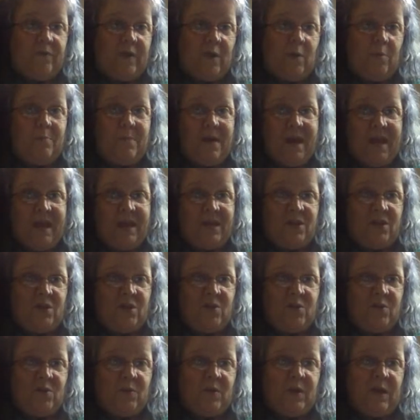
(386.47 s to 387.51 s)
they'll ban
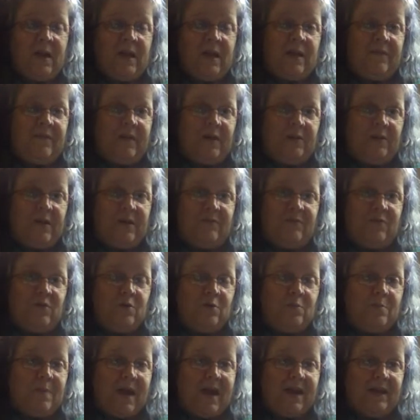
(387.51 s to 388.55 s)
you, they'll give
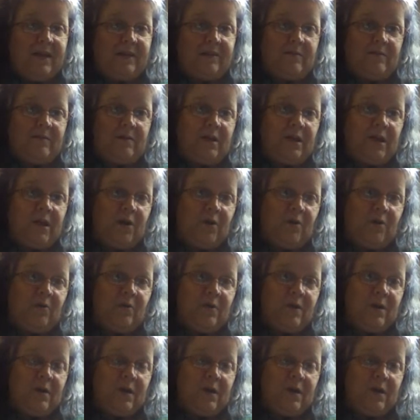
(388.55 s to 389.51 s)
you bad, you know,